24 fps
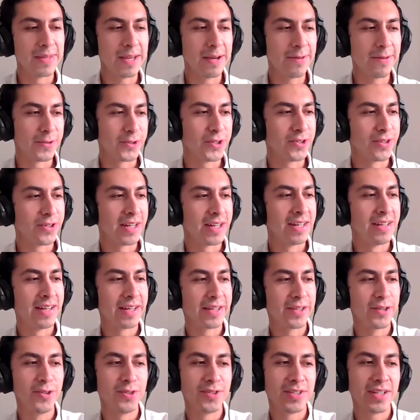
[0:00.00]
yeah, for sure. And
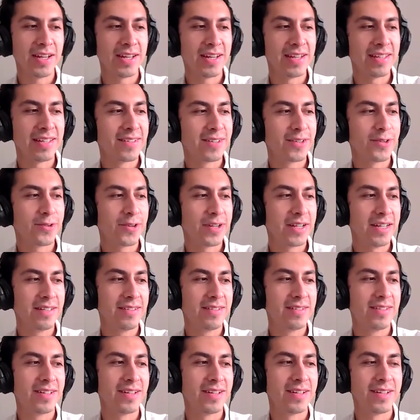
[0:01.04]
like you said, it's a
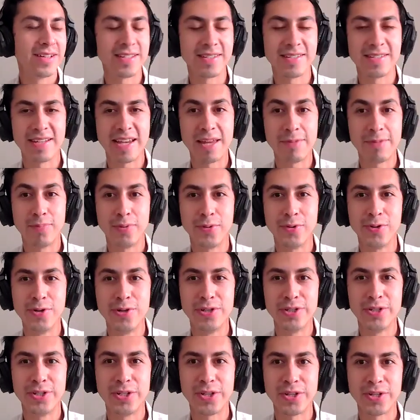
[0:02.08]
great set
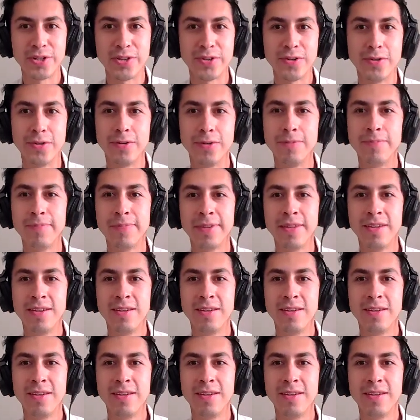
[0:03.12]
point to